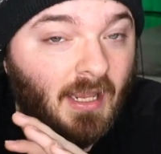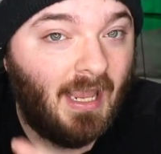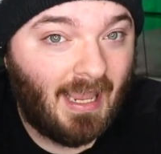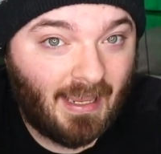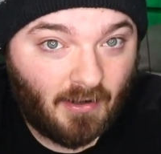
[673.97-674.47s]

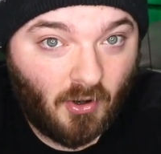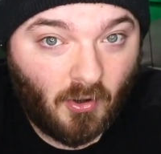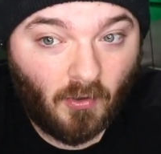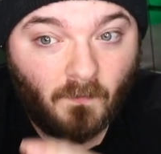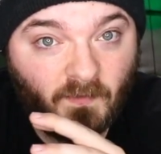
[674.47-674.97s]
at
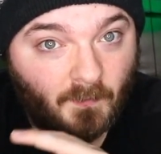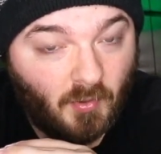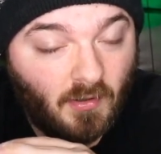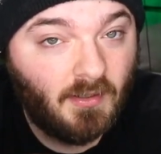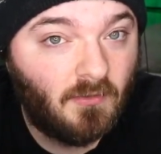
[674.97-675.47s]
all. The
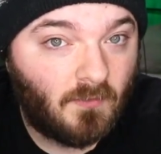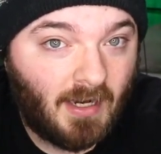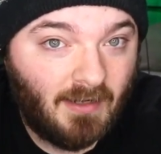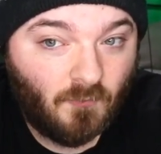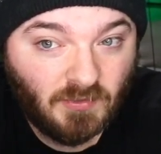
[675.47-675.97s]
party
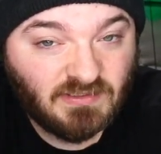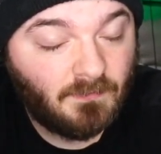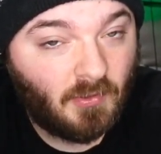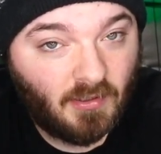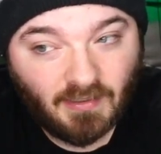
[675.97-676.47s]
arrived once the
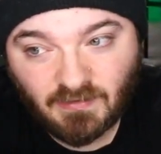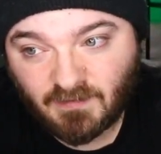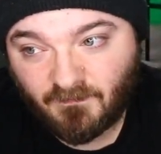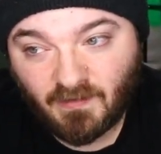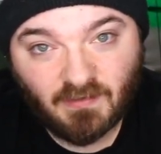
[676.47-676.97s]
party
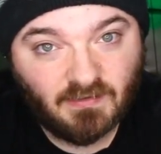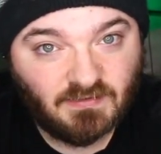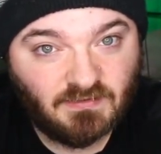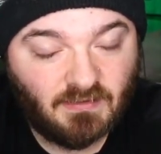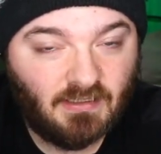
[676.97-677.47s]
defeated
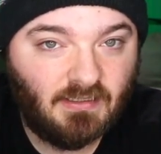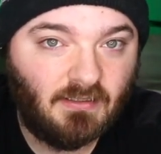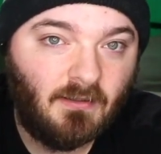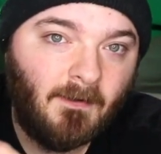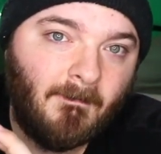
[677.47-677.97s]

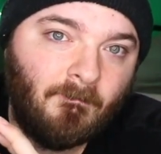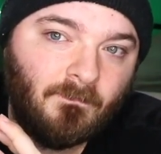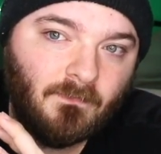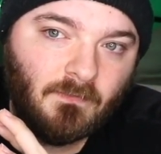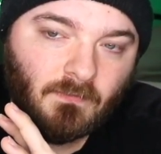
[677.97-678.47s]

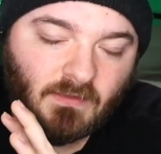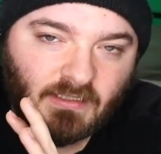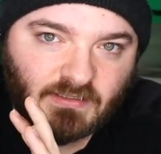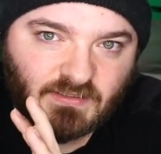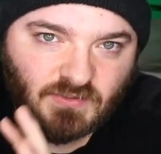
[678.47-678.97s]

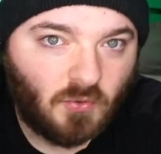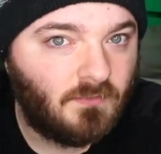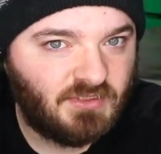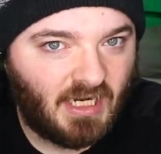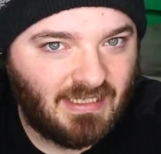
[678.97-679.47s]
the
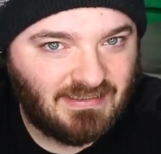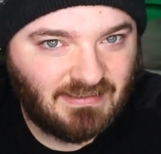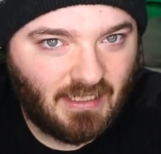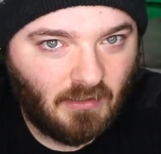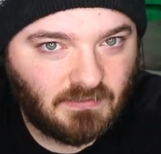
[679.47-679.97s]
storm giant
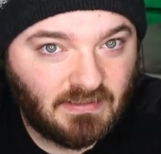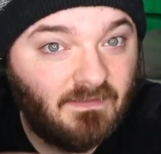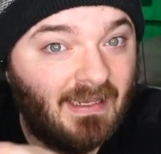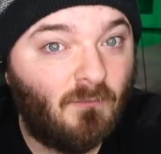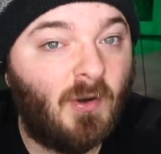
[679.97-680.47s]

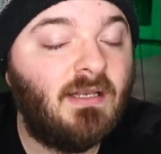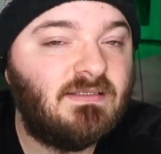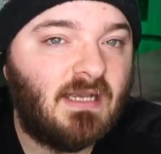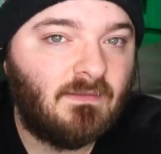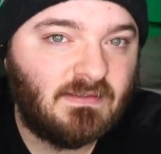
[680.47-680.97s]
skeleton. They went
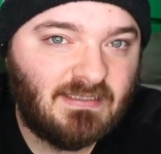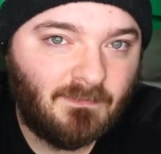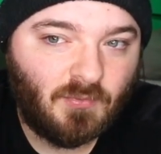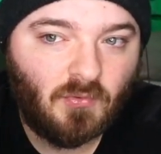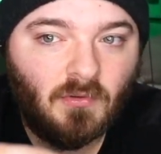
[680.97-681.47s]
inside the
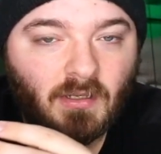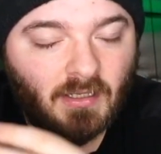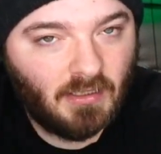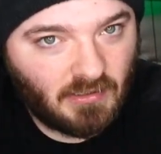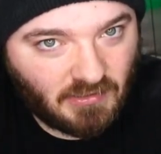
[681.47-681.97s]
temple,
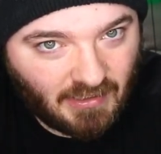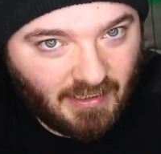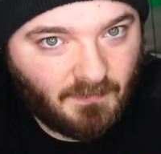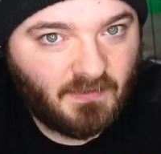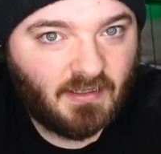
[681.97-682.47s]

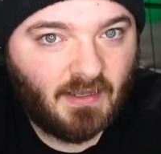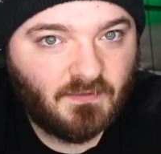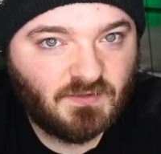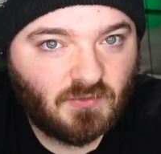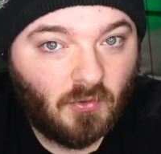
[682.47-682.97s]
claimed the
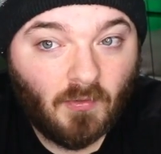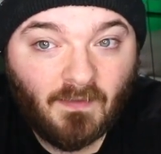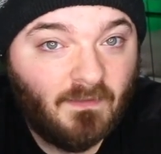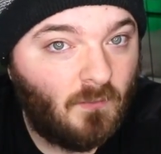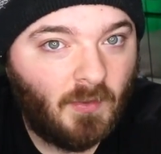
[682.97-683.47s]
nether scroll,
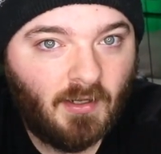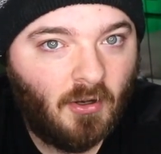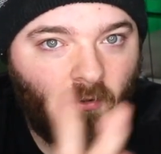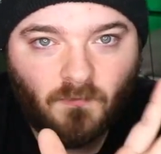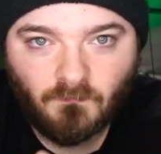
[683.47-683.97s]
and then went
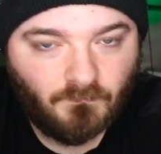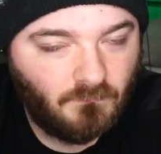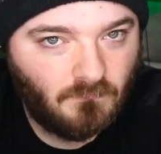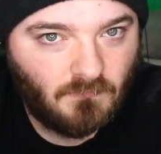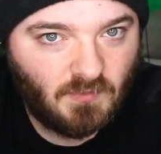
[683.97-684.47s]
home,
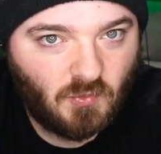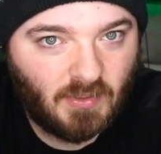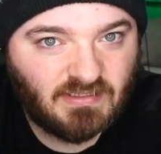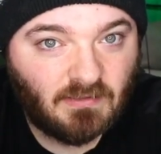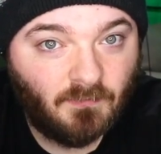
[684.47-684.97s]

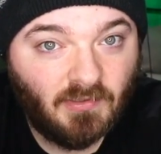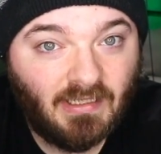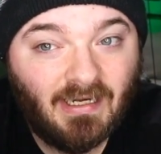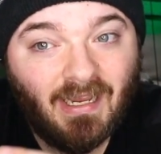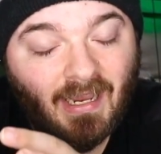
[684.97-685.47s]
quest
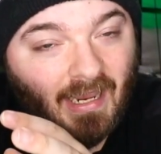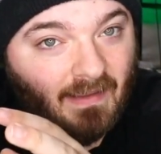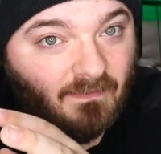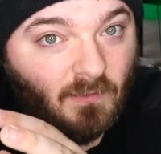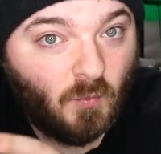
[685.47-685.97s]
complete.
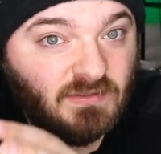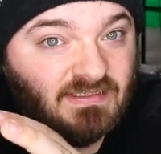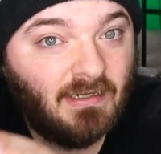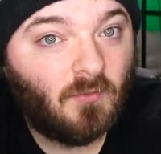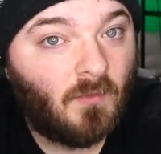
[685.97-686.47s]
And then once
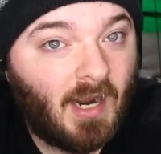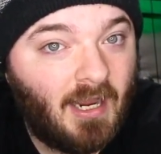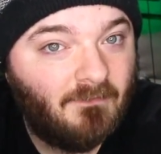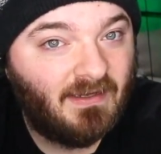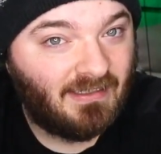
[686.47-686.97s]
they
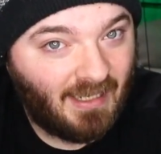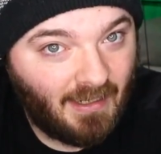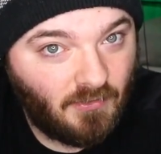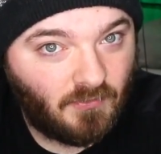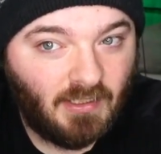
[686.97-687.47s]
arrived at
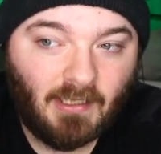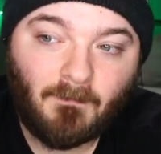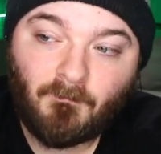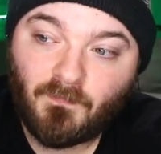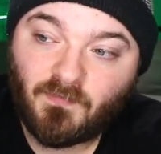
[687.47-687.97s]

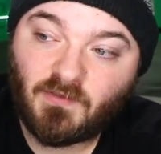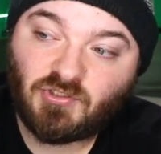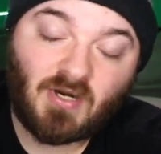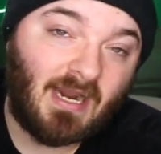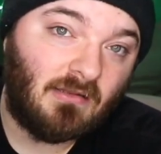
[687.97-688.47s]
Candlekeep, the
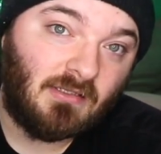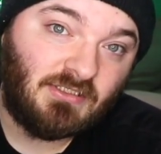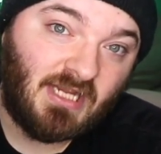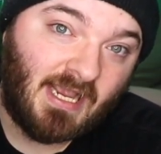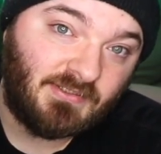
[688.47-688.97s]

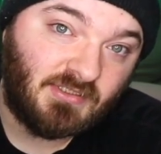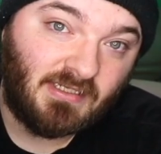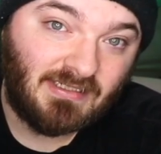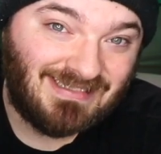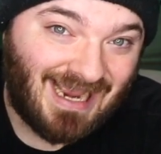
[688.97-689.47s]
Dracolich
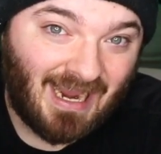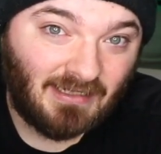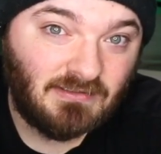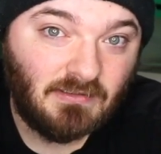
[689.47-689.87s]
actually attacked